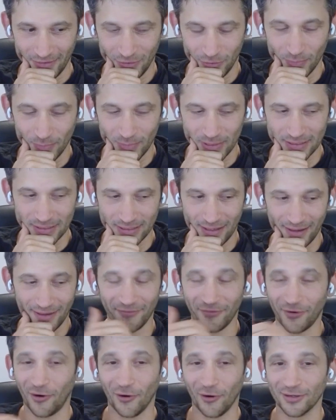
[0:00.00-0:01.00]
humans
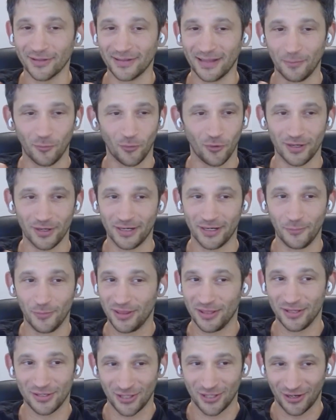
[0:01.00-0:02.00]
have a hard time
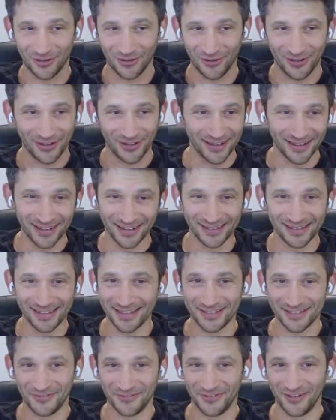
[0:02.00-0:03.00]
working with each other.
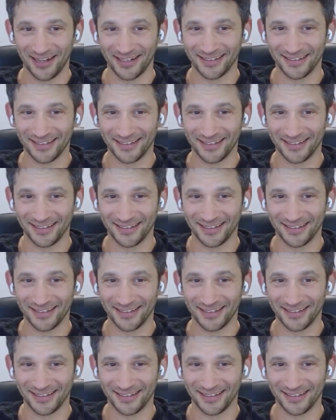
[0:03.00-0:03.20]
That's fair.